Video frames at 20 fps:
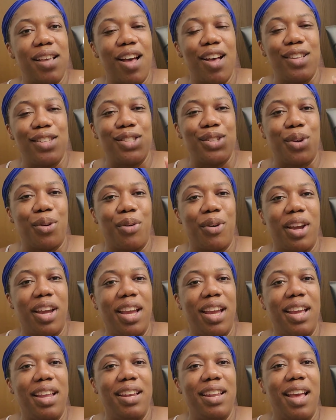
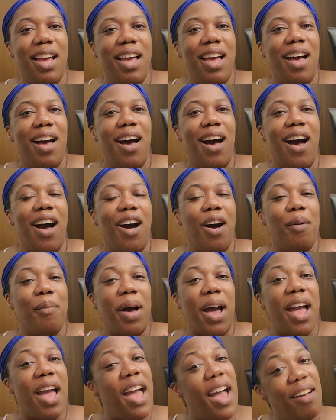sunscreen, um,
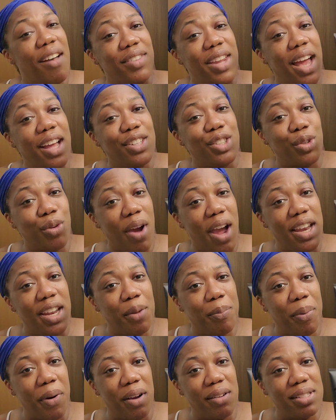I have not tried
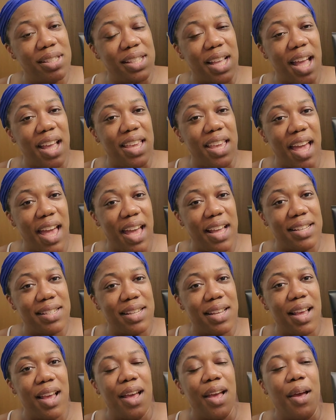it per se
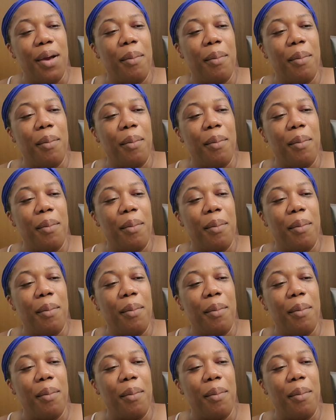yet,